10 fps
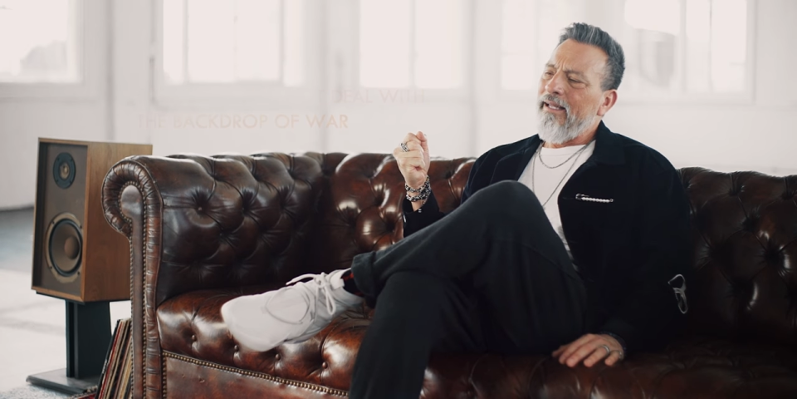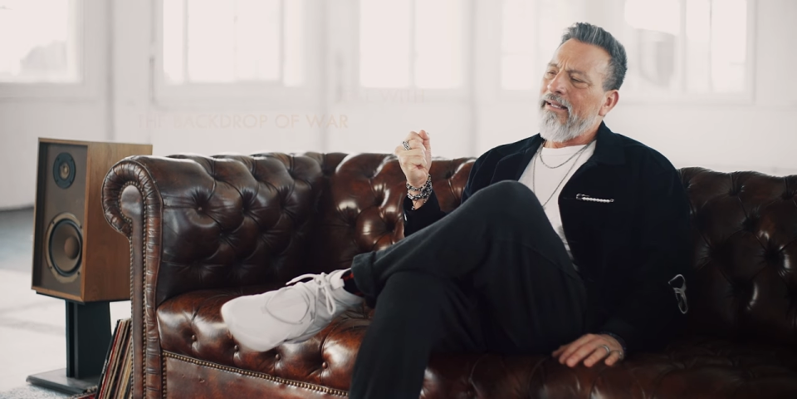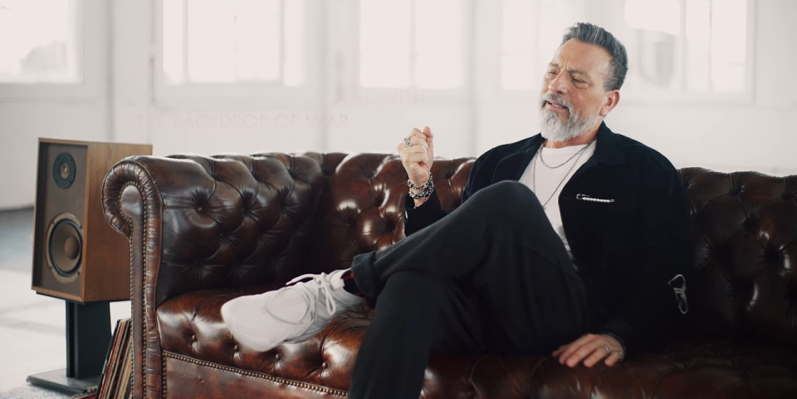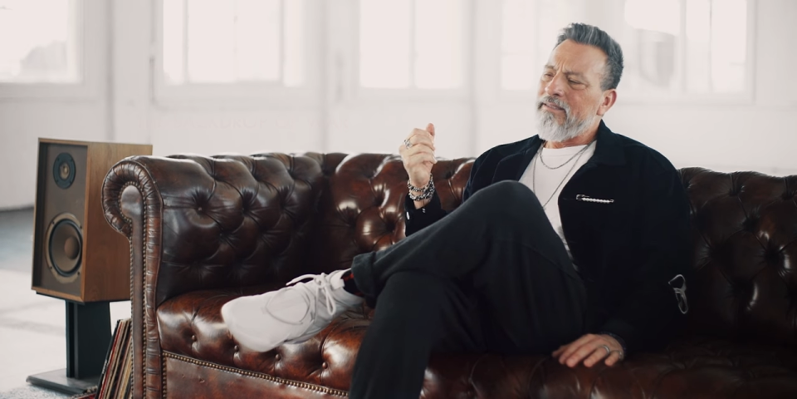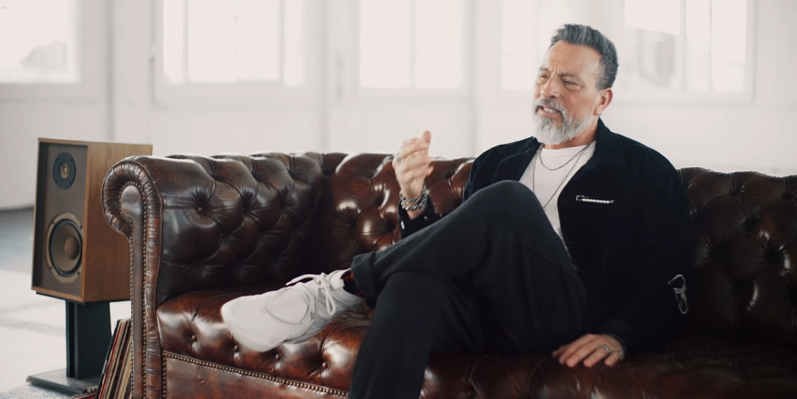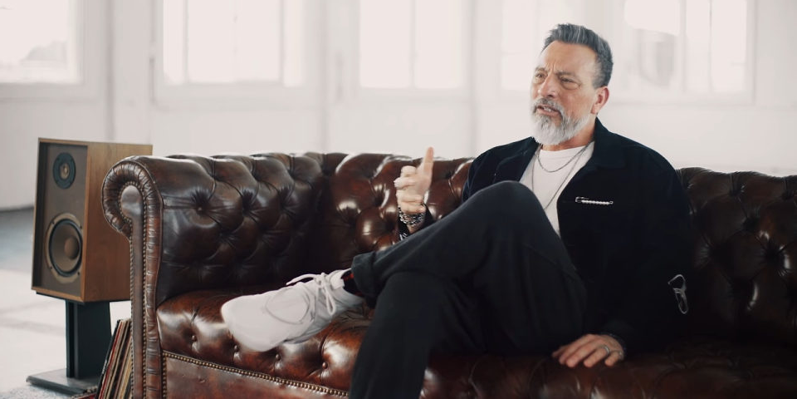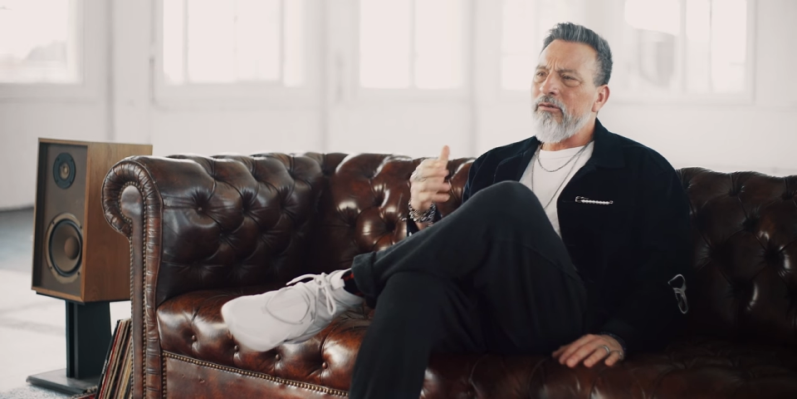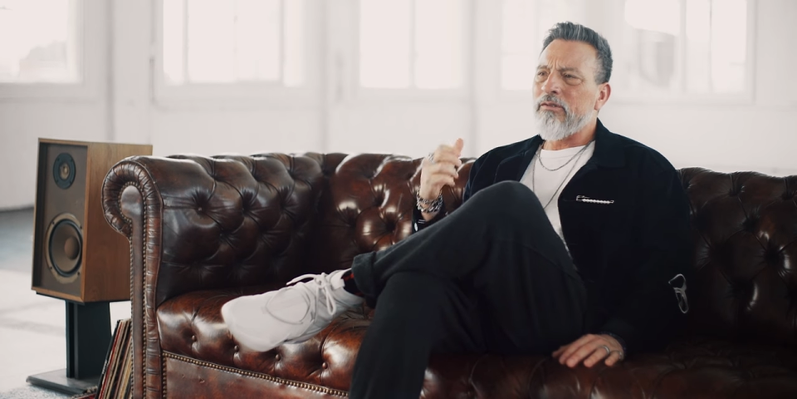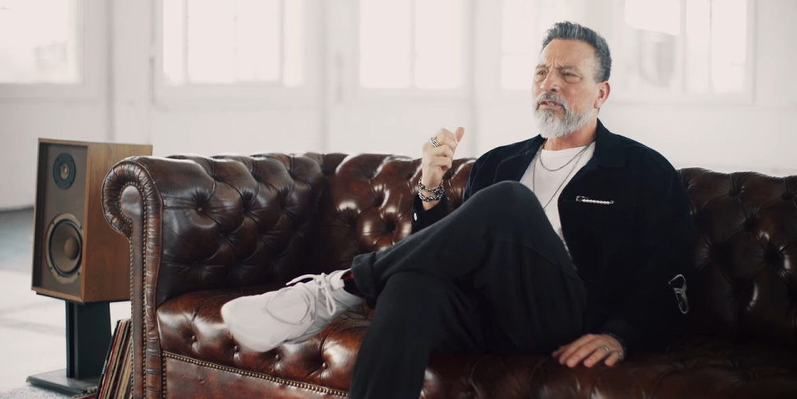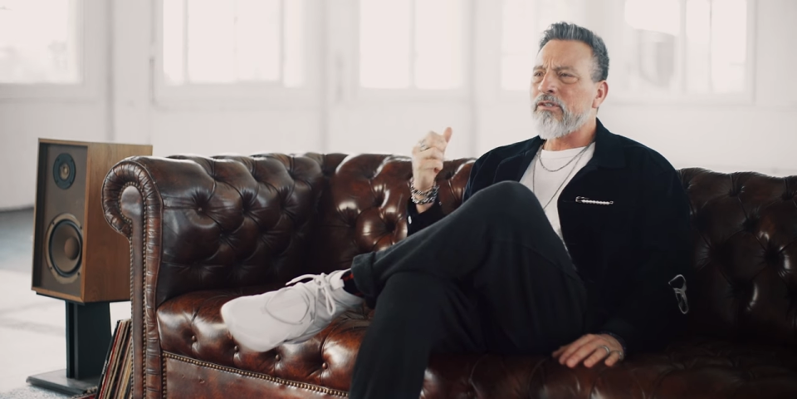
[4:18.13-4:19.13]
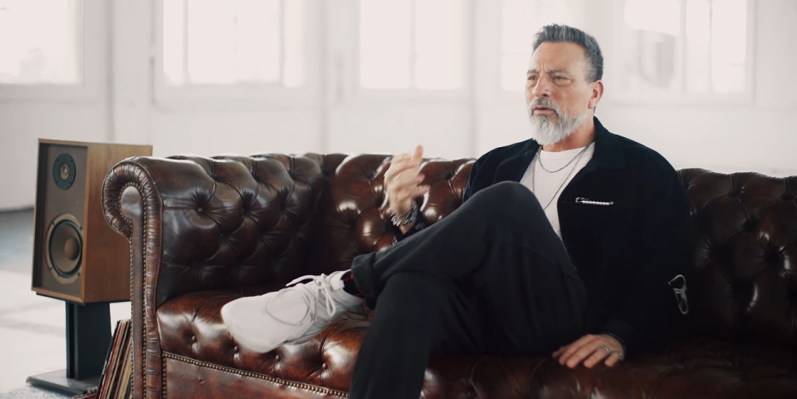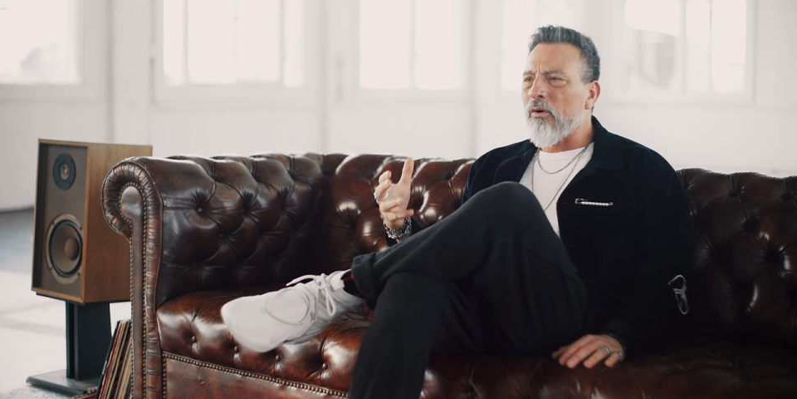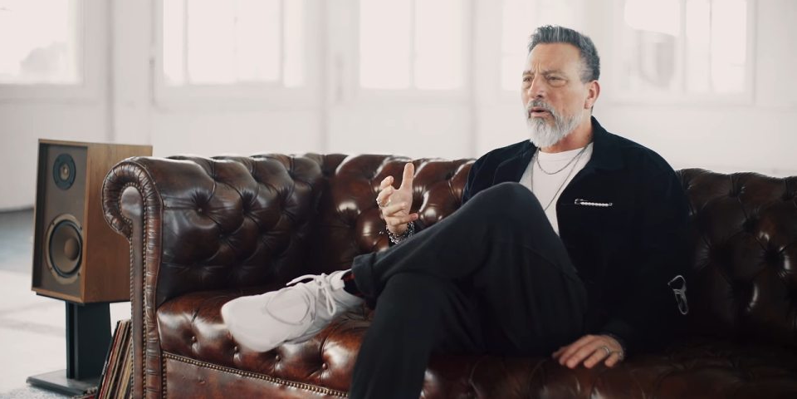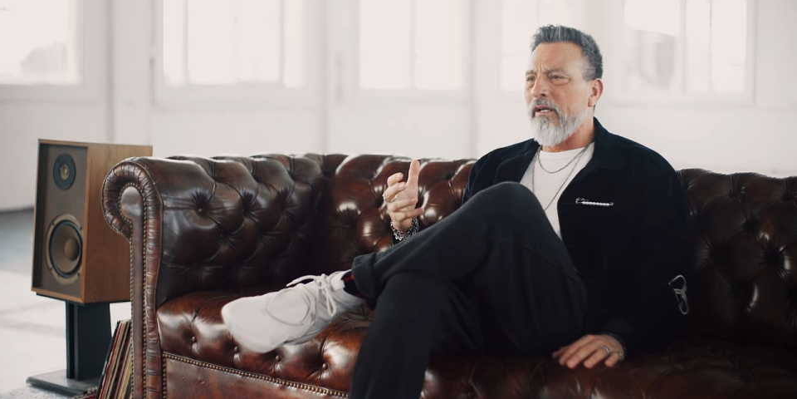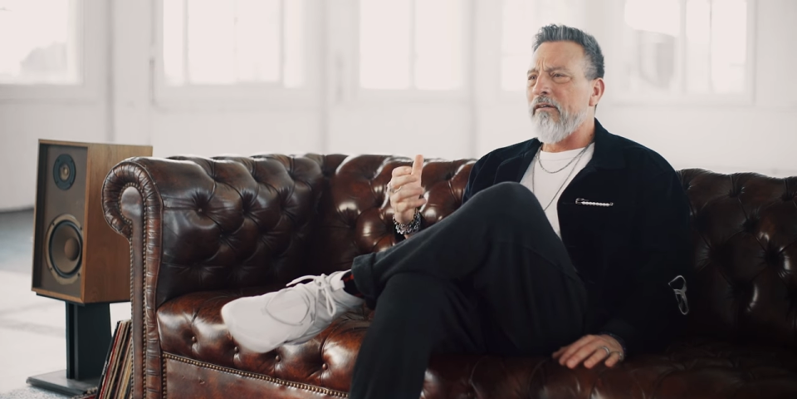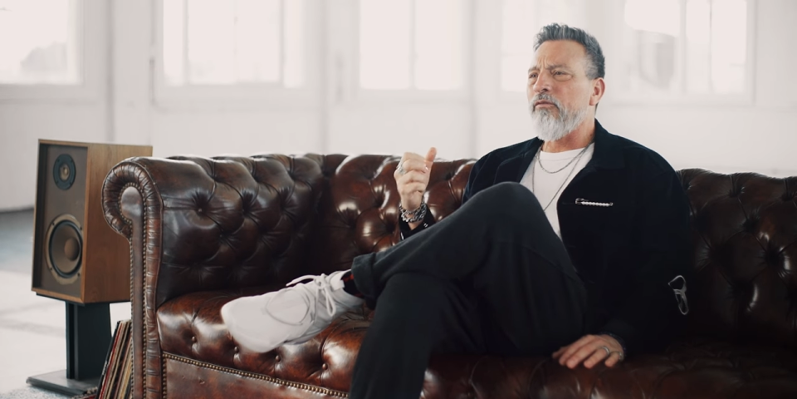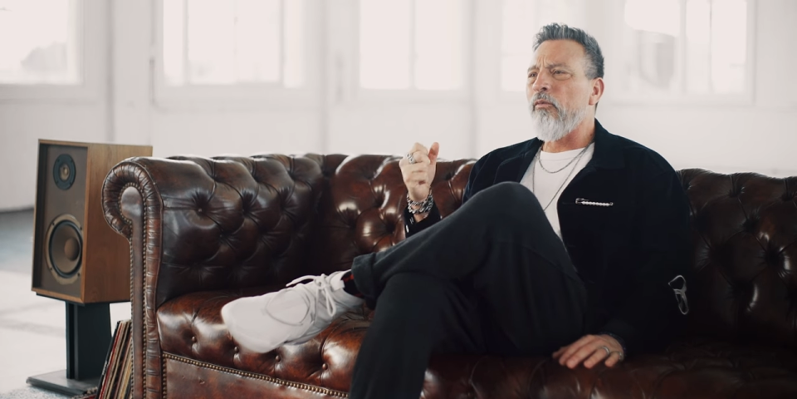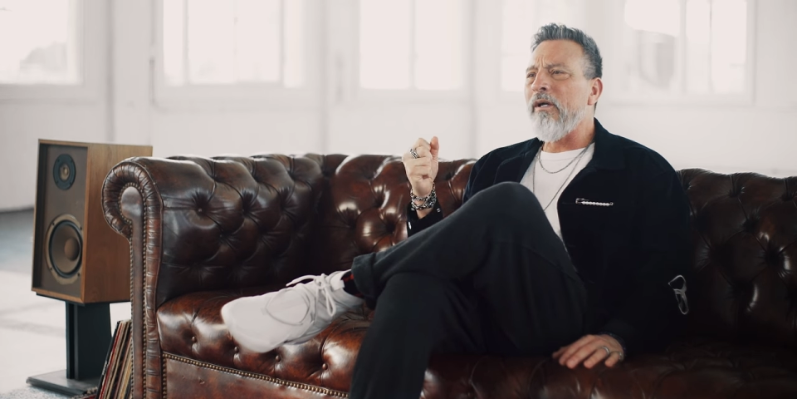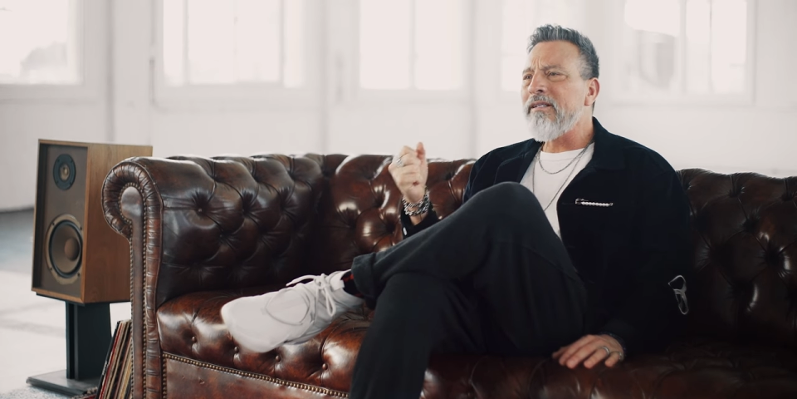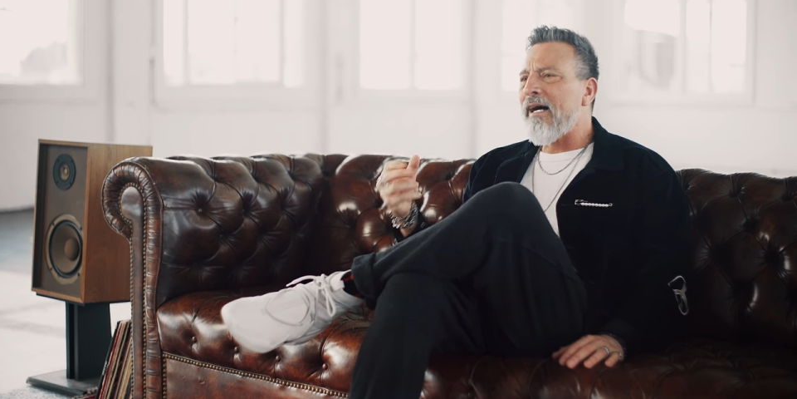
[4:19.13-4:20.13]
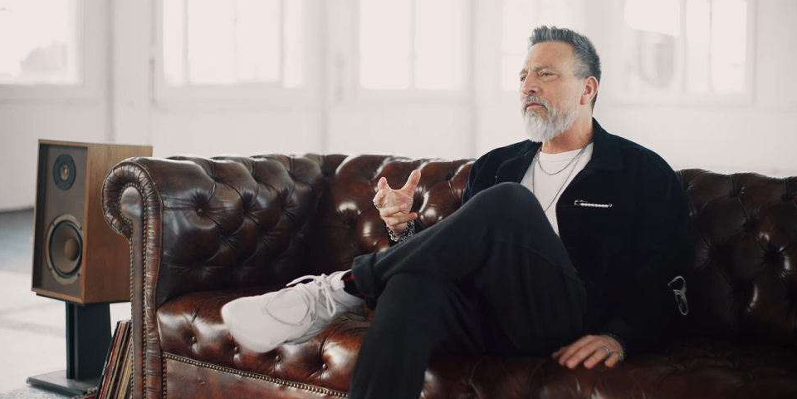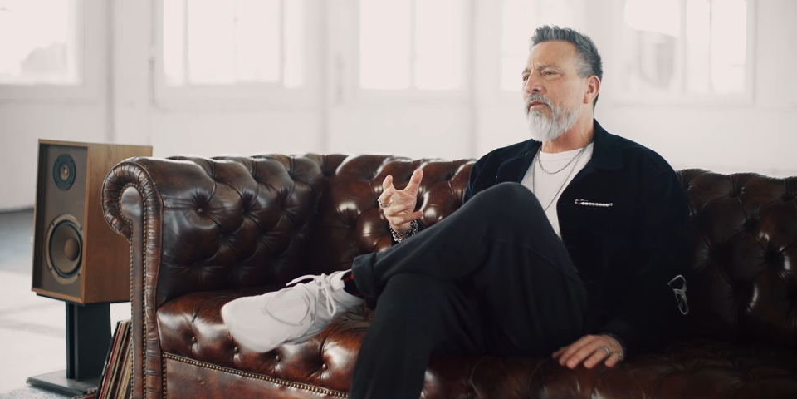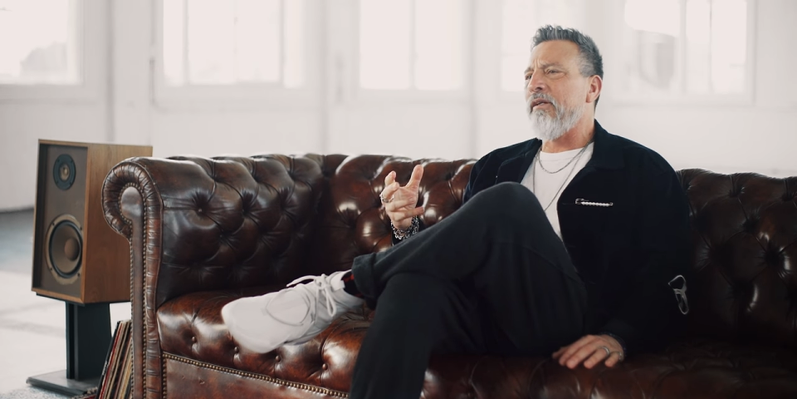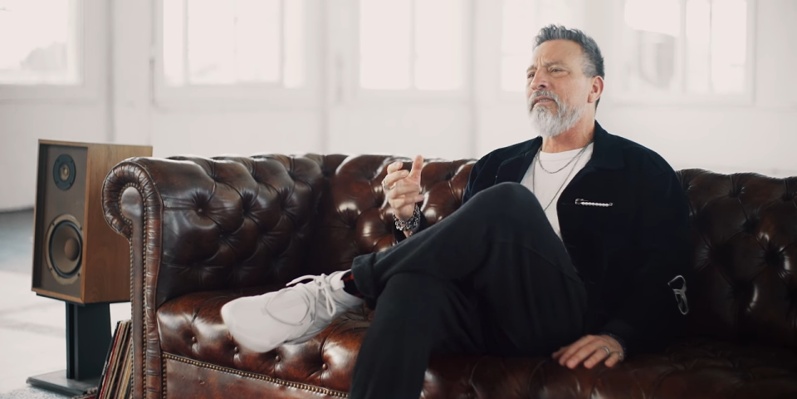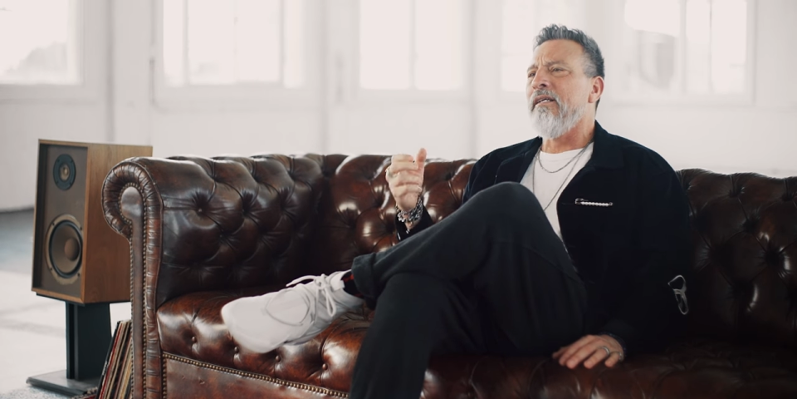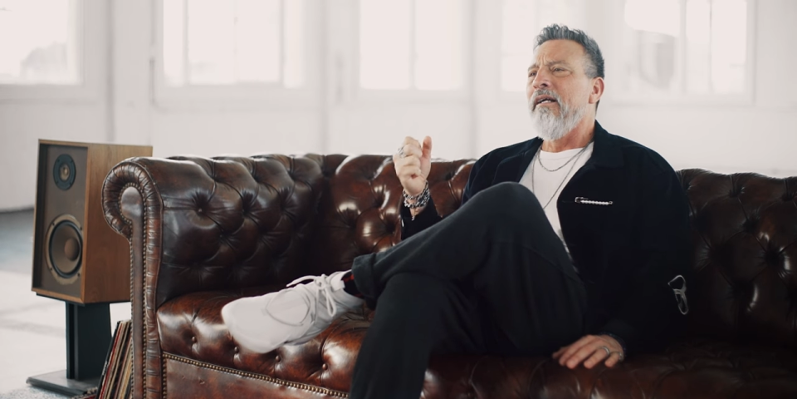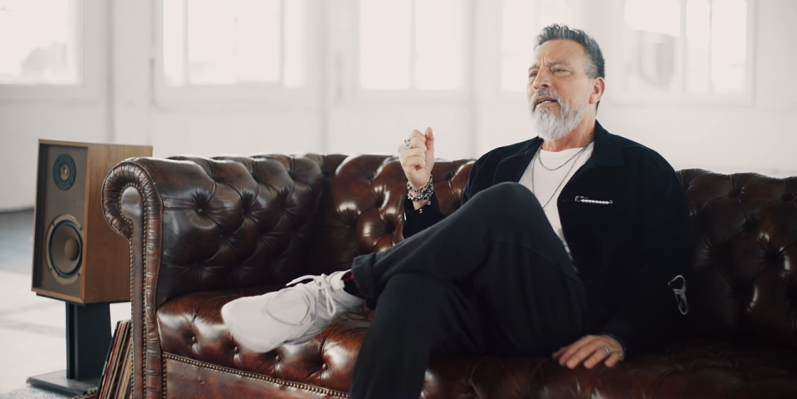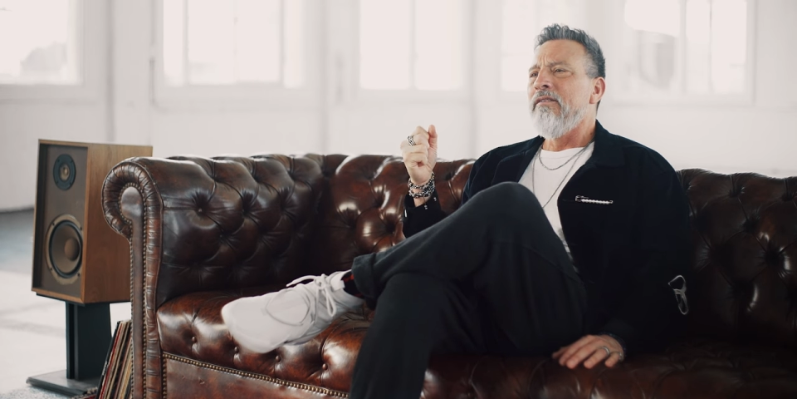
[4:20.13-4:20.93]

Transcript: a continuous story of one conflict